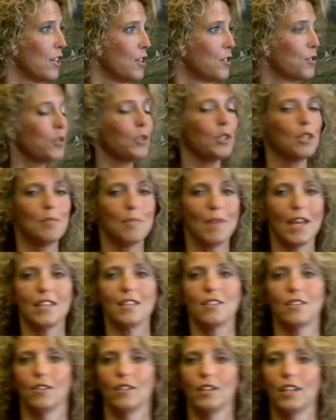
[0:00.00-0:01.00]
Truly
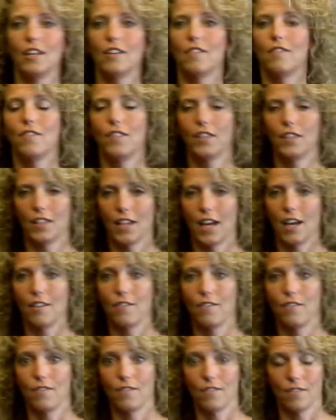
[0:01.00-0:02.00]
meant to live the
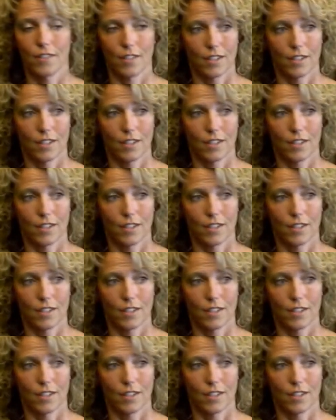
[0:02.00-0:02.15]
life